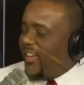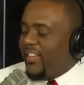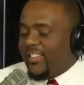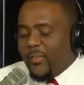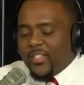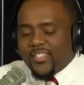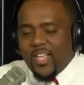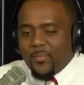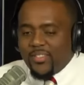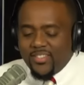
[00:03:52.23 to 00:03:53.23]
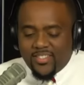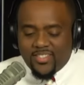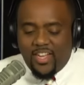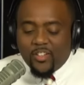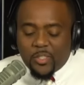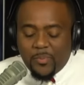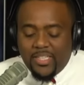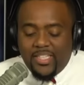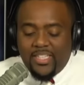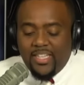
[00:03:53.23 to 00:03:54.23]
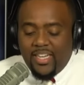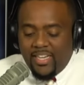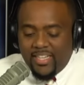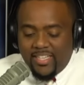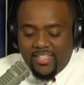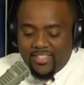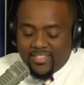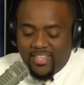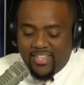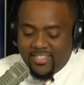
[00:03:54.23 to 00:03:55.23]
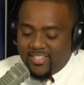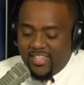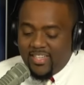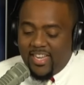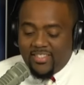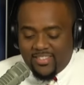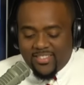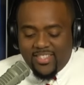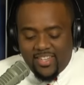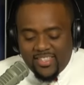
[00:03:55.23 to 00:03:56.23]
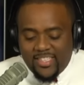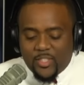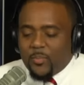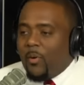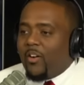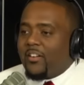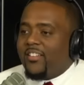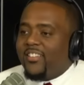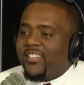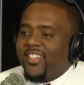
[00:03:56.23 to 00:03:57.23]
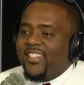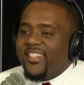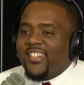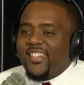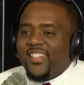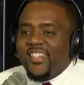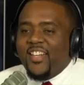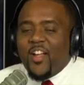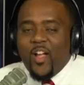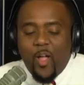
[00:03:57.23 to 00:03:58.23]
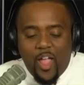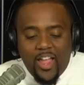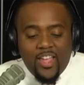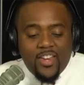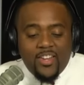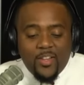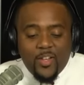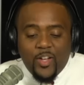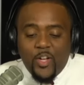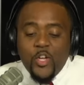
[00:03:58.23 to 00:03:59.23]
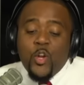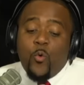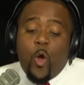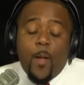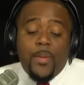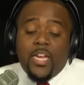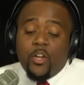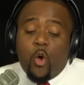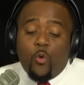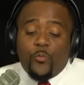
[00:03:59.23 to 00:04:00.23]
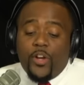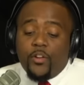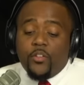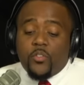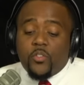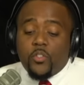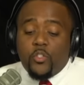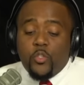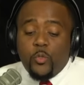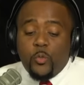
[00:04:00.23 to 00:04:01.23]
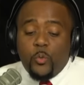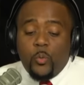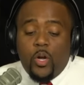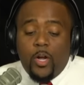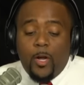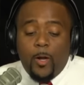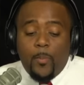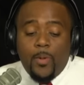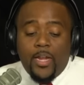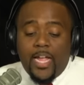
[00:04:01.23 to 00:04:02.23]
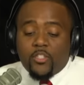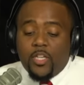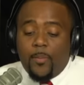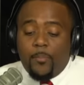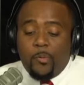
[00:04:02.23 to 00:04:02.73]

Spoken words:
I want to stop because ultimately he says that I just got to get smarter. And, you know, I mean, in all fairness to, and actually I'm